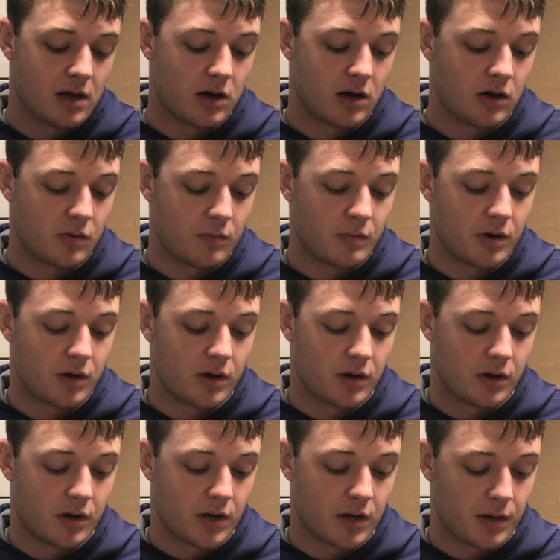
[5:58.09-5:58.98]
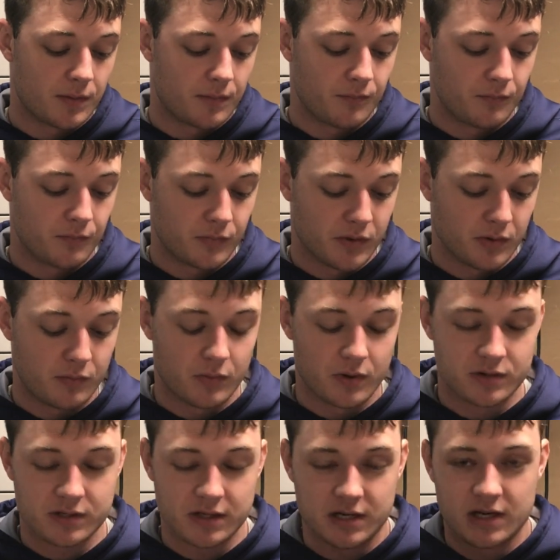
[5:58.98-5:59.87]

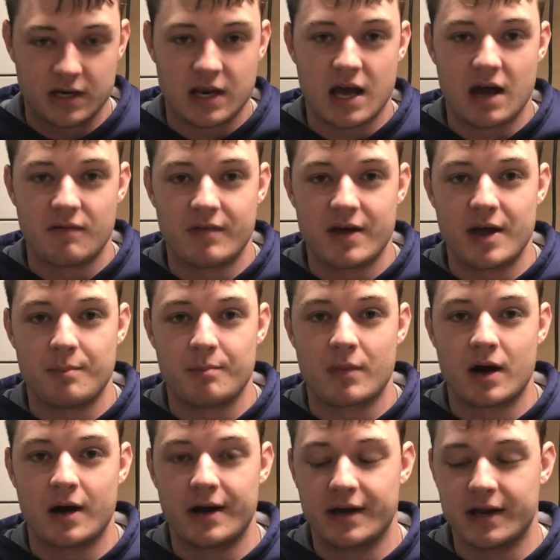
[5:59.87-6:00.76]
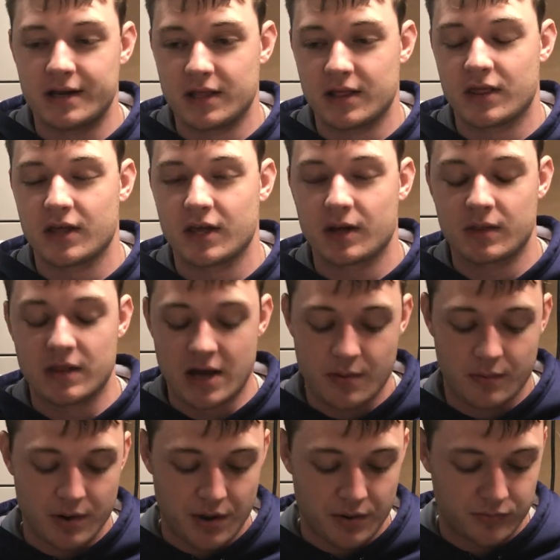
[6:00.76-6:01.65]
it didn't have that in mind. I didn't think of
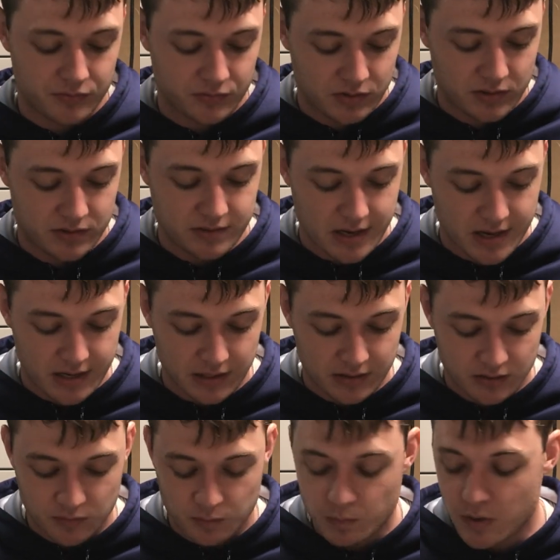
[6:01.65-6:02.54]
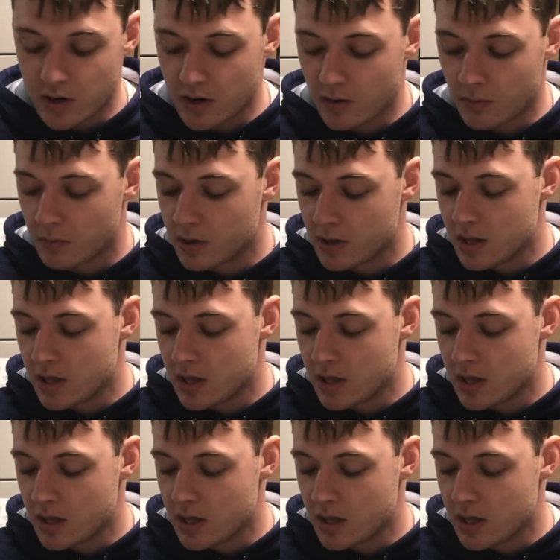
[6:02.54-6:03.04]
that when I was designing this bow.